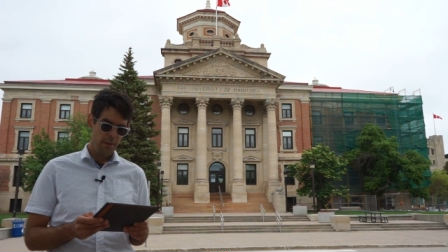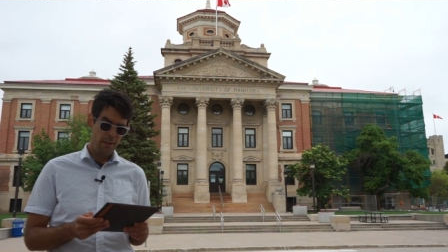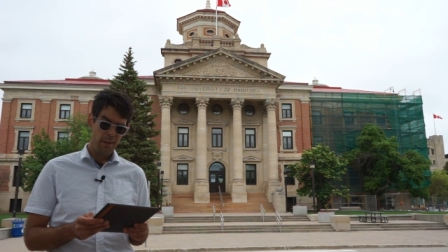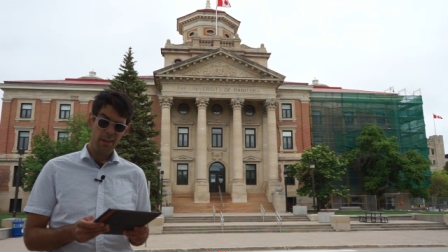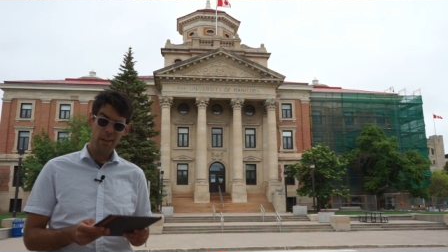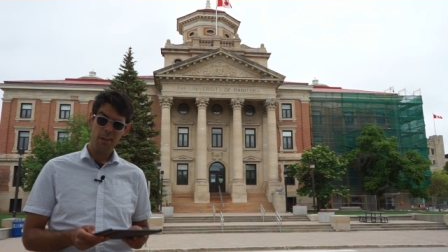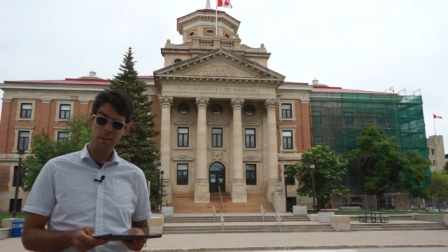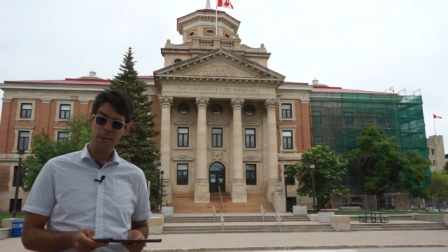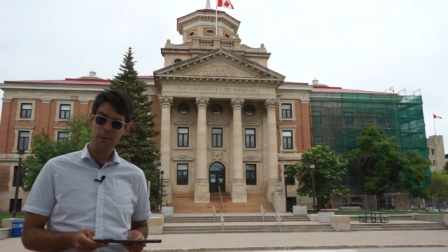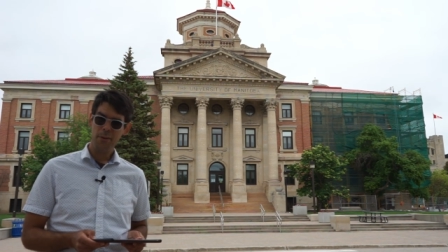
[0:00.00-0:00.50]

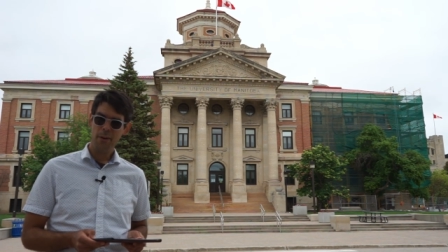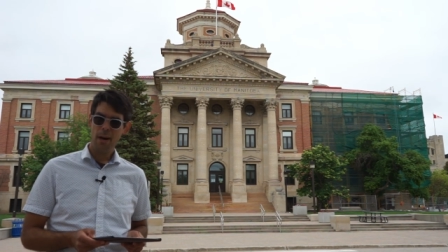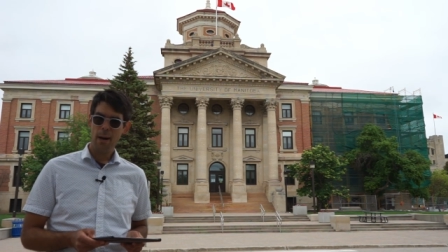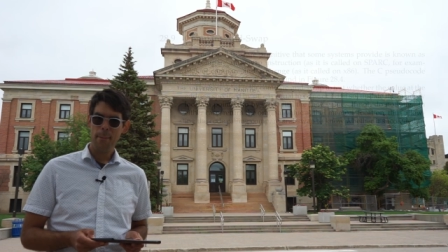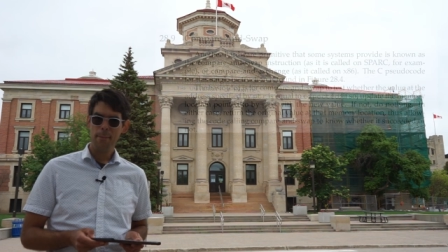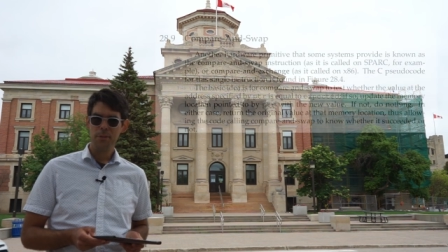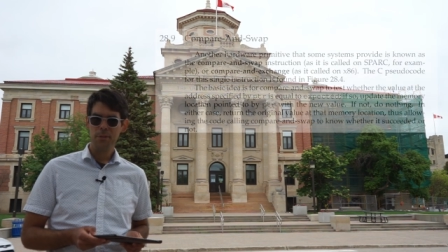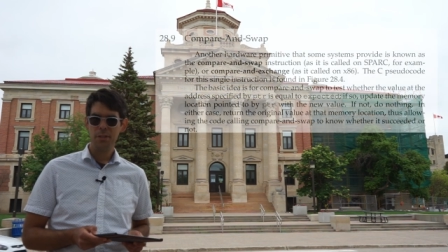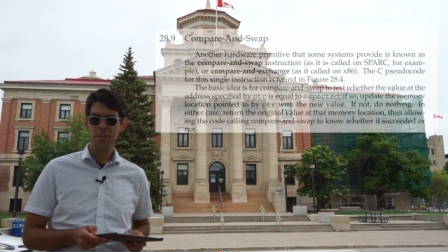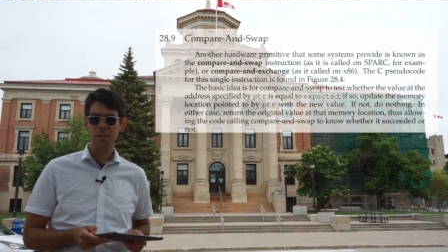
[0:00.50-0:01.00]
Another
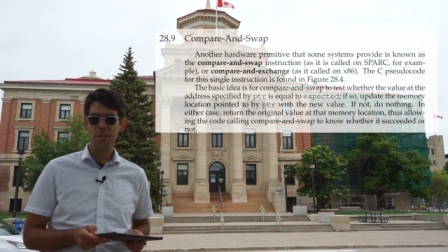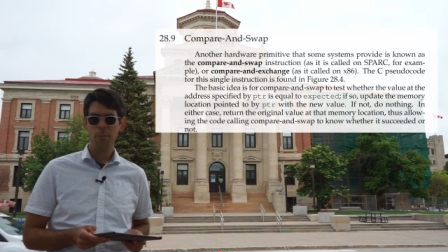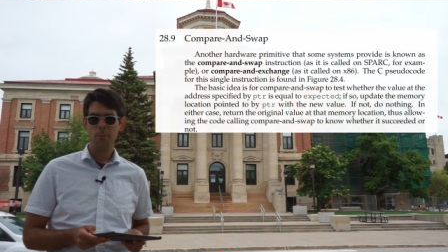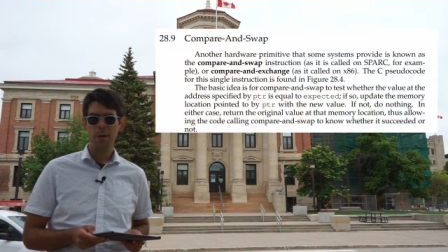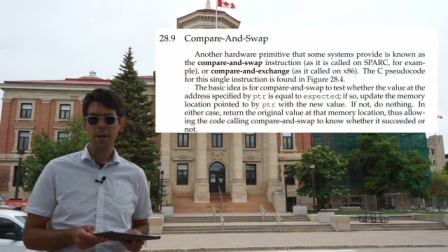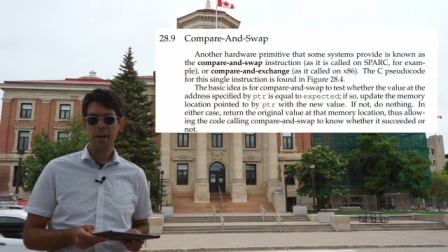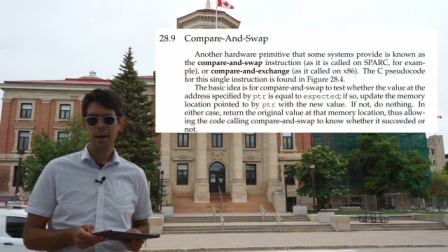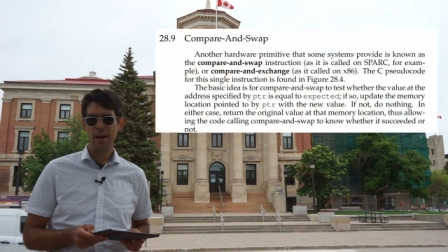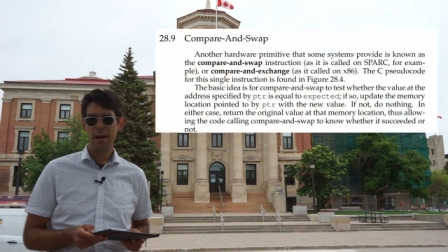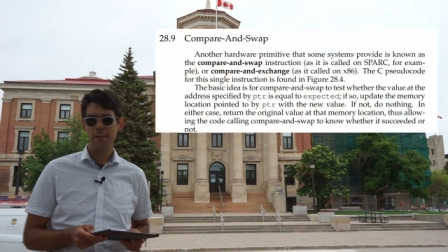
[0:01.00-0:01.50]
option that
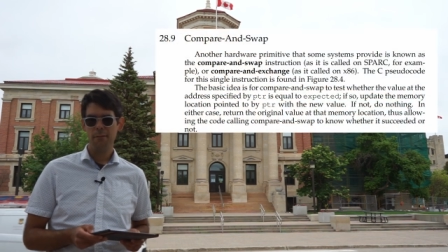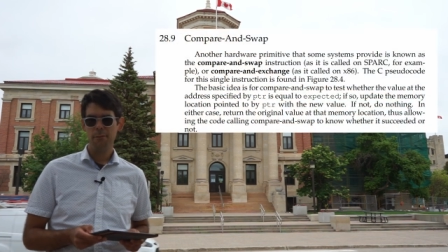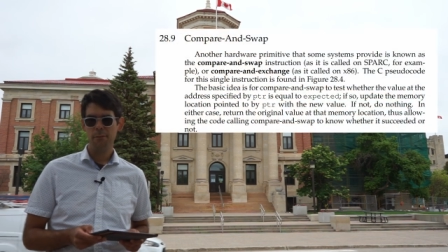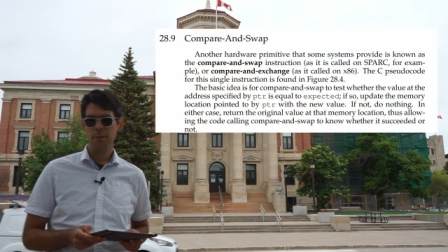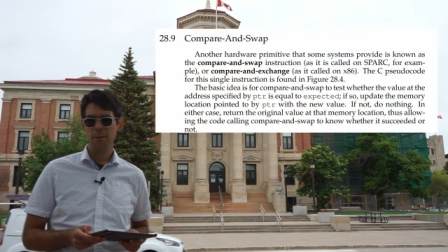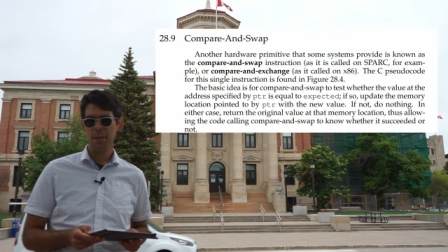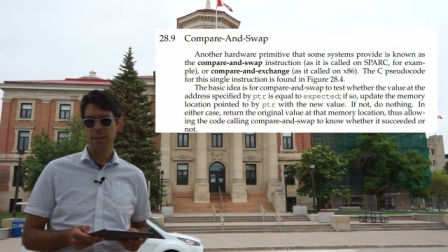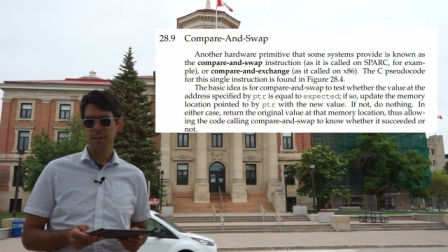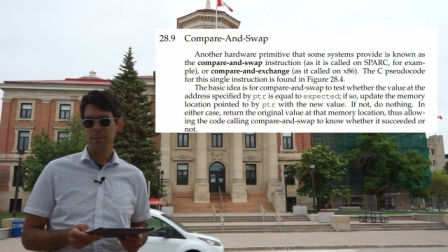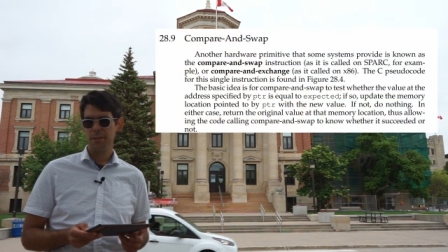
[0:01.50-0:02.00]
we have
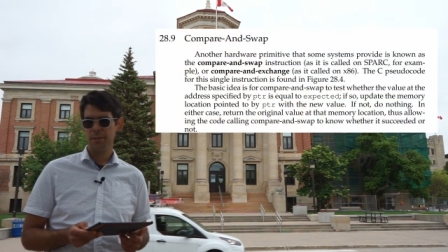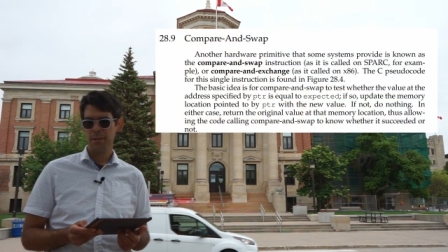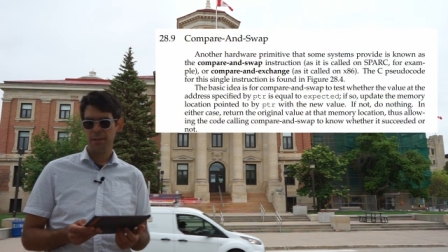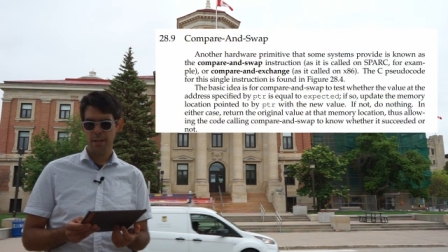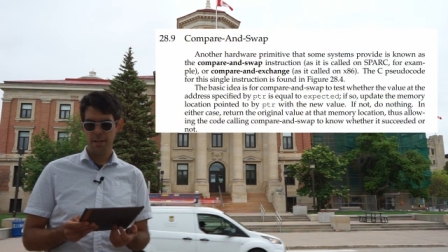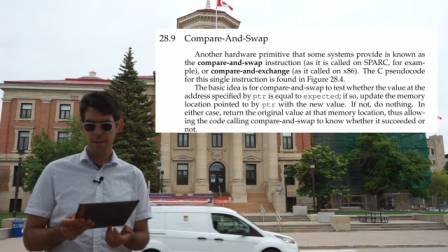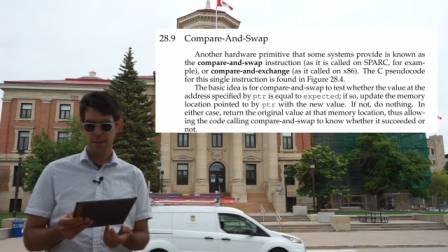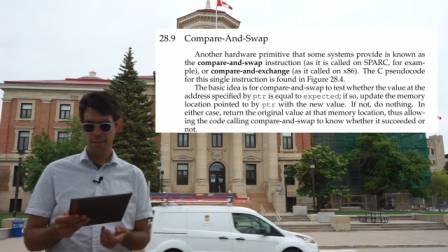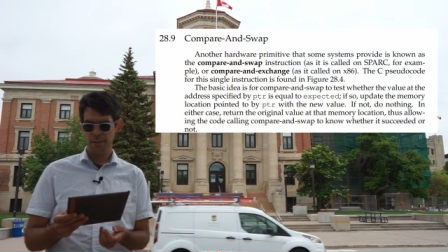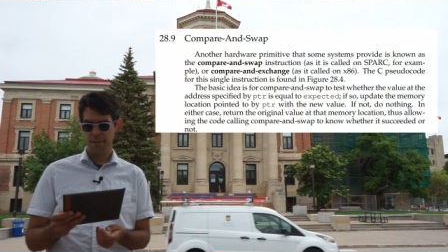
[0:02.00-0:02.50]
for this
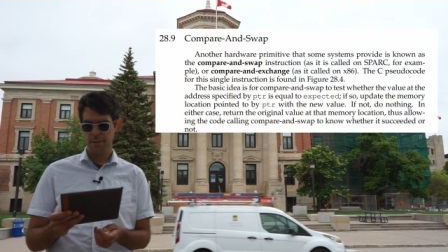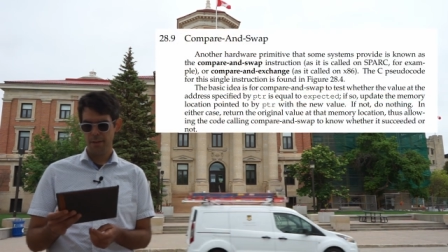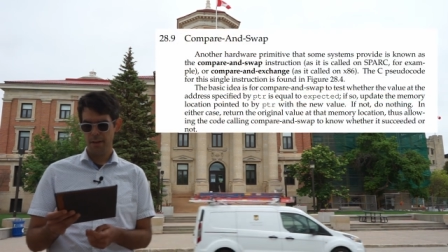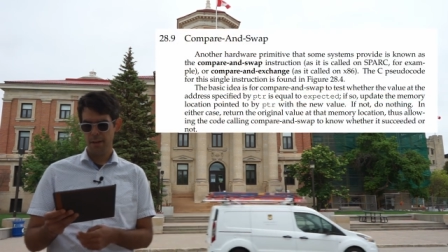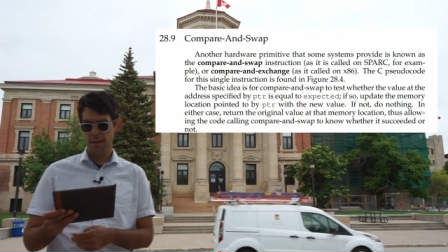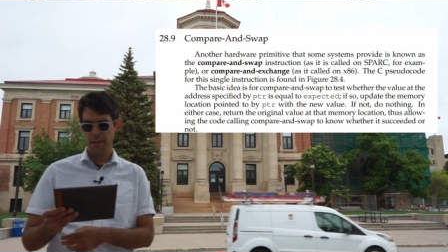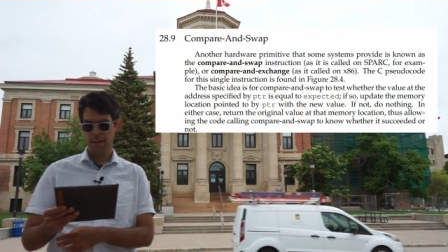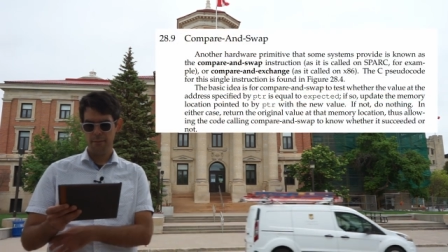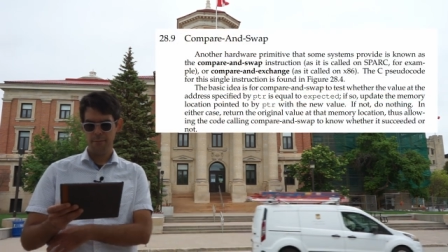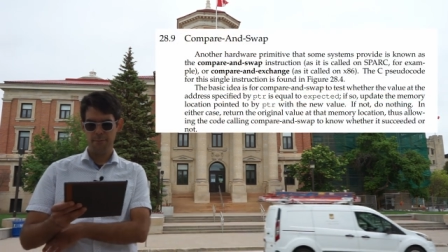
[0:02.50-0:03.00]
is
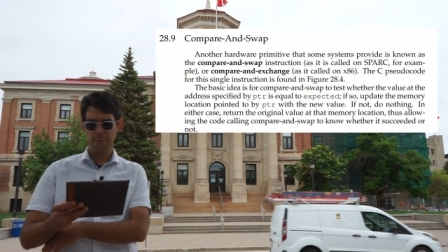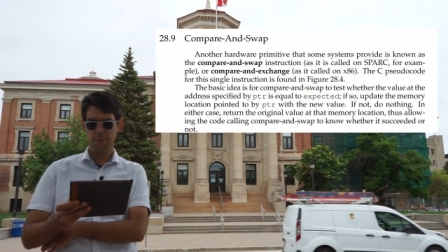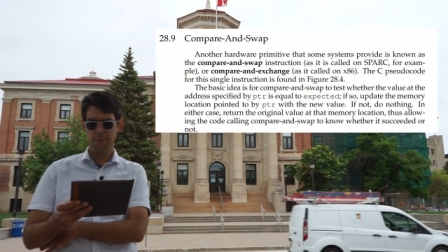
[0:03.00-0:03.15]
uh,